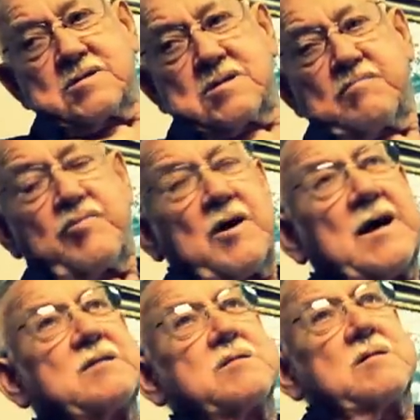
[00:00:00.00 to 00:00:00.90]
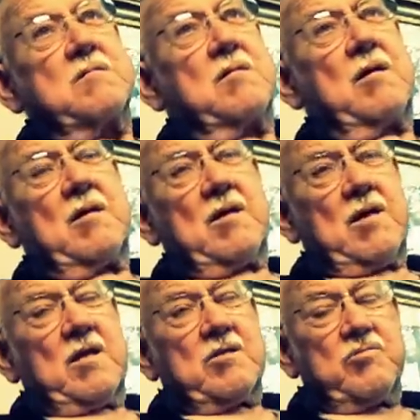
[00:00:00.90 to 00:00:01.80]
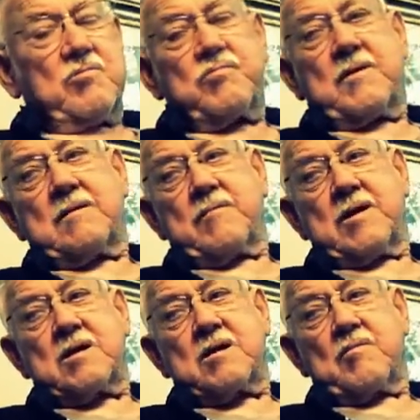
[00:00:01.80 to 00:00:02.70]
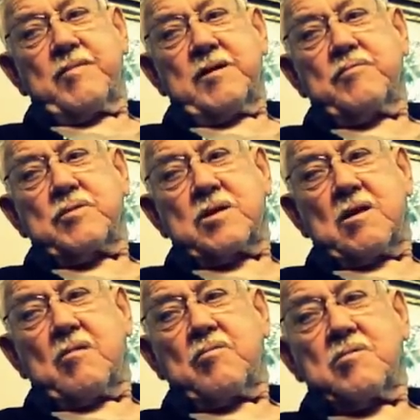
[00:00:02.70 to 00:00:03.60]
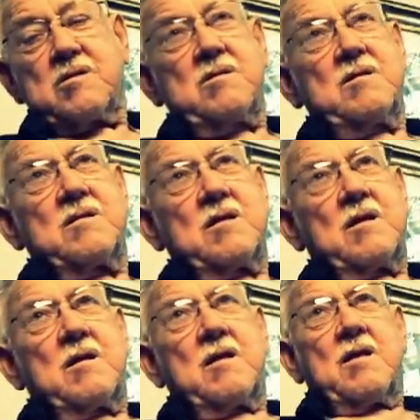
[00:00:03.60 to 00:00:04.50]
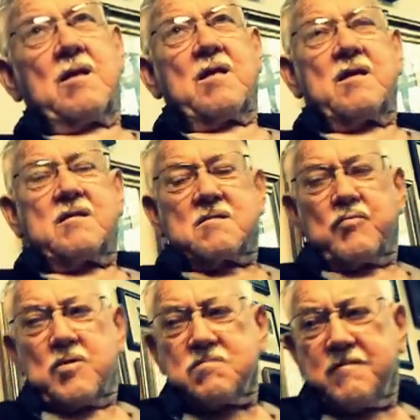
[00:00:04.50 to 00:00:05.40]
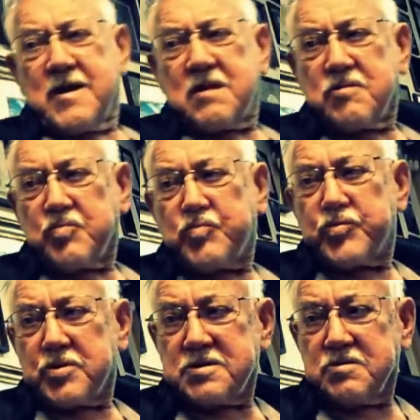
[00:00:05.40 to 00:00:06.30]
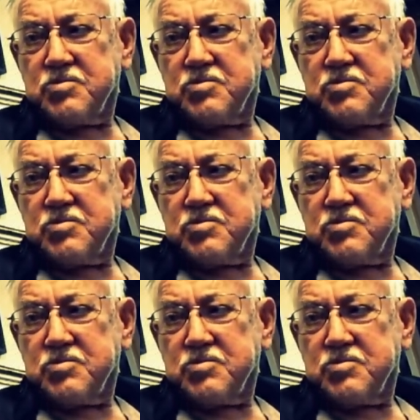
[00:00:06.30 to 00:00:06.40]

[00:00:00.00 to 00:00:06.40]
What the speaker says: He said, Bryce, you ready to go be with the Lord? He said, what's the matter, you preacher?